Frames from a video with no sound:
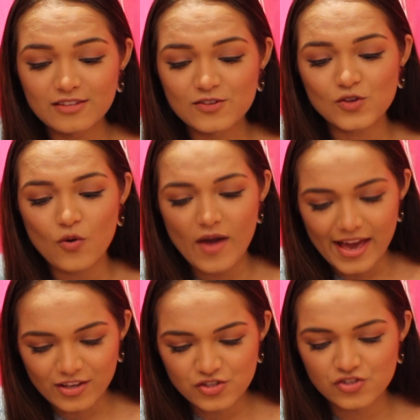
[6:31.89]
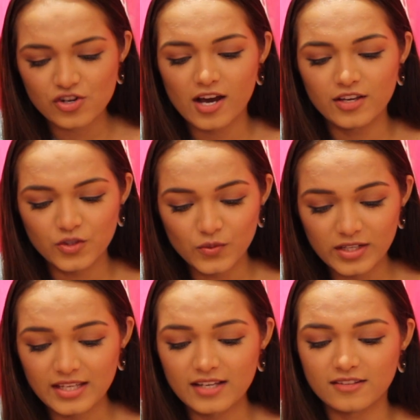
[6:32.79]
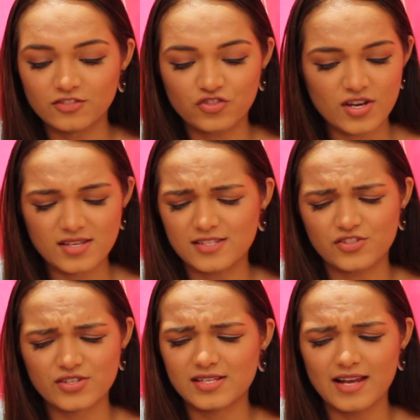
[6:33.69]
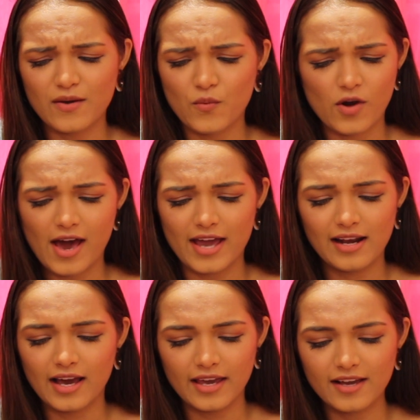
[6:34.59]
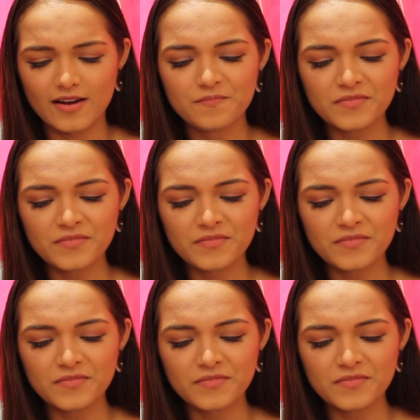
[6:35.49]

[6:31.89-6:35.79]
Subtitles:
It's so extra unique, just like what I like.